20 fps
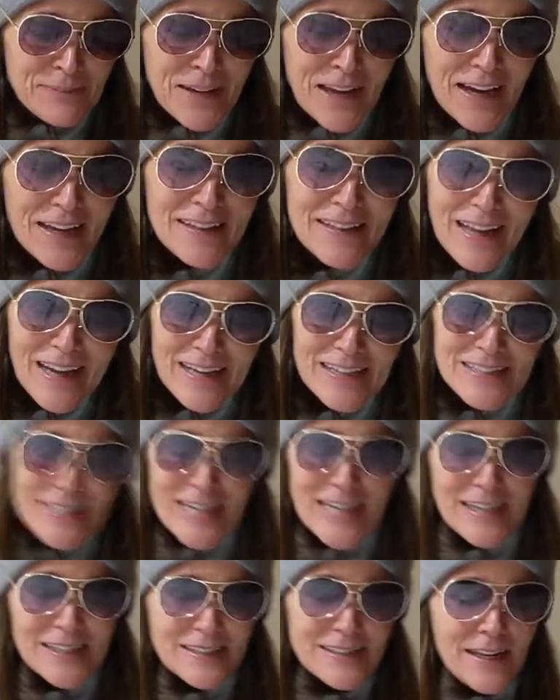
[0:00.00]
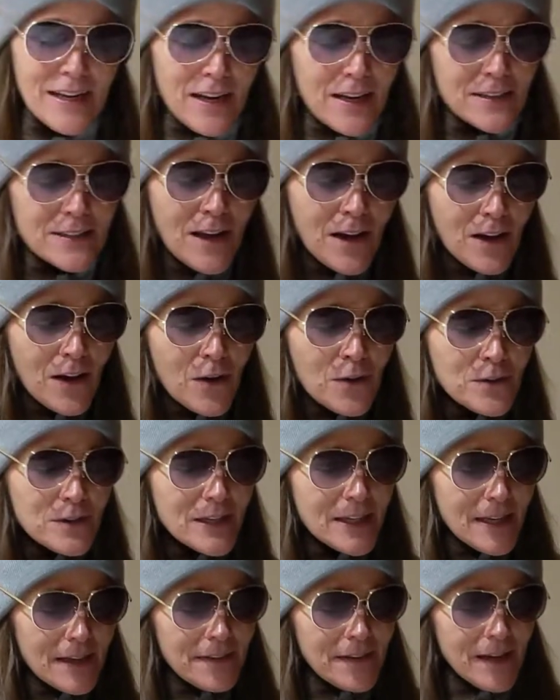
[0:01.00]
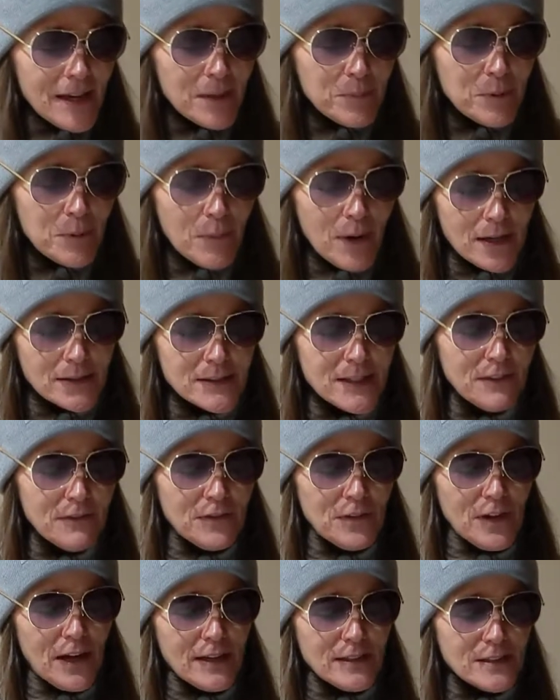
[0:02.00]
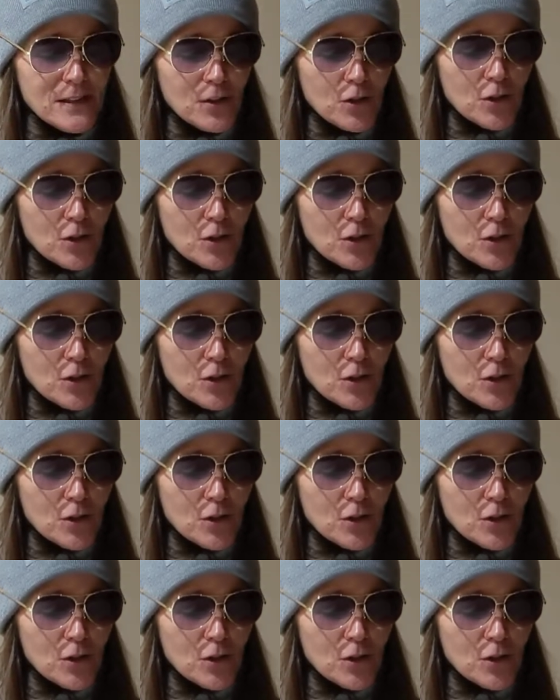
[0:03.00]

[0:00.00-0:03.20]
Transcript: Unlike ticks, not only can the Hippoboscid flies